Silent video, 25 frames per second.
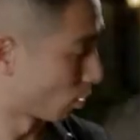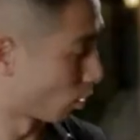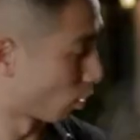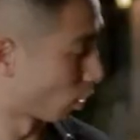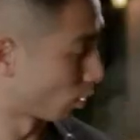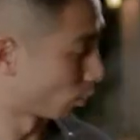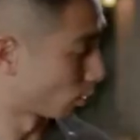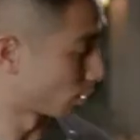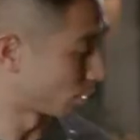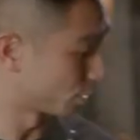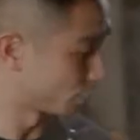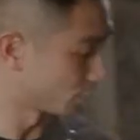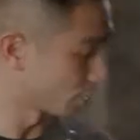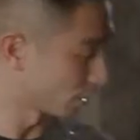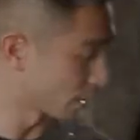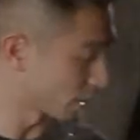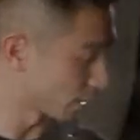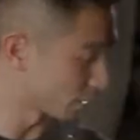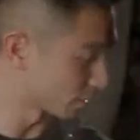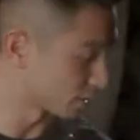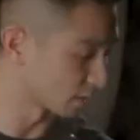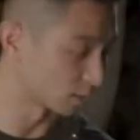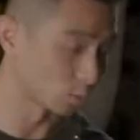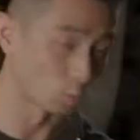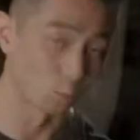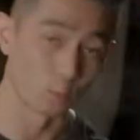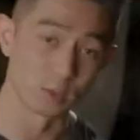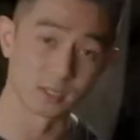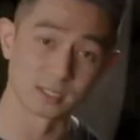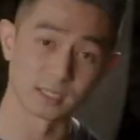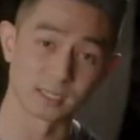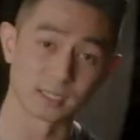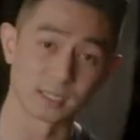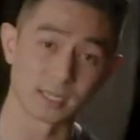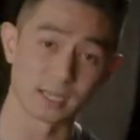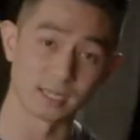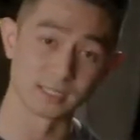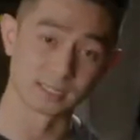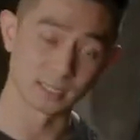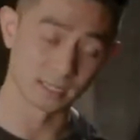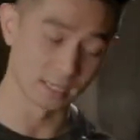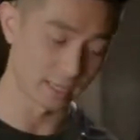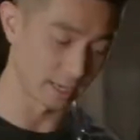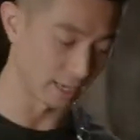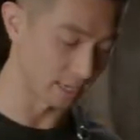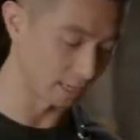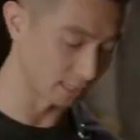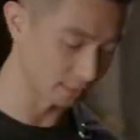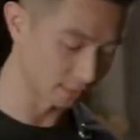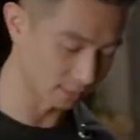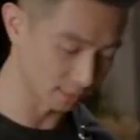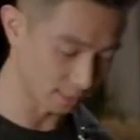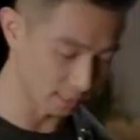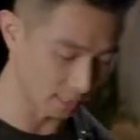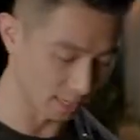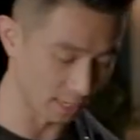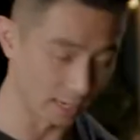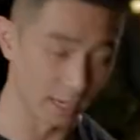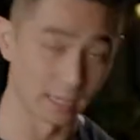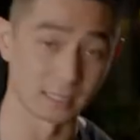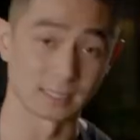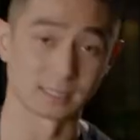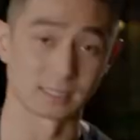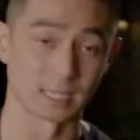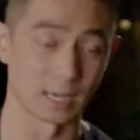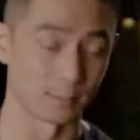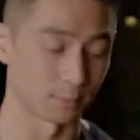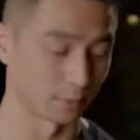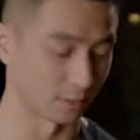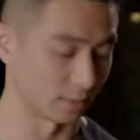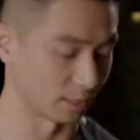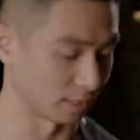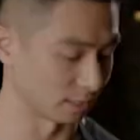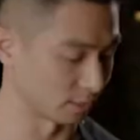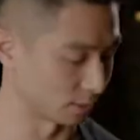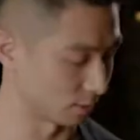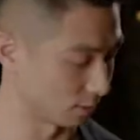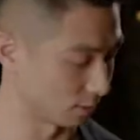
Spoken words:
all I want to do now is just whisk it into the eggs and temper this.